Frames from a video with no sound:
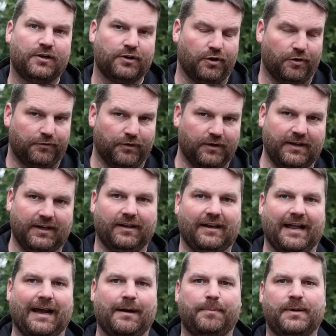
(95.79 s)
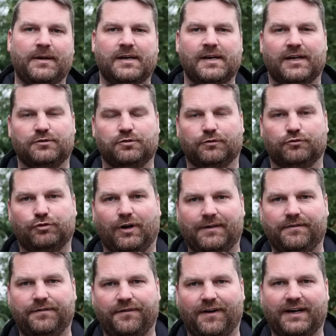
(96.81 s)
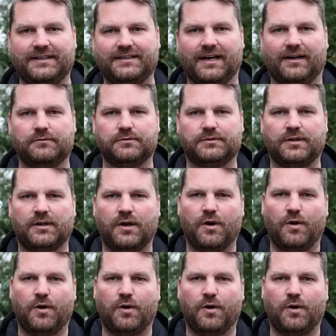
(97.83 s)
go for a little lap and sort of try and find out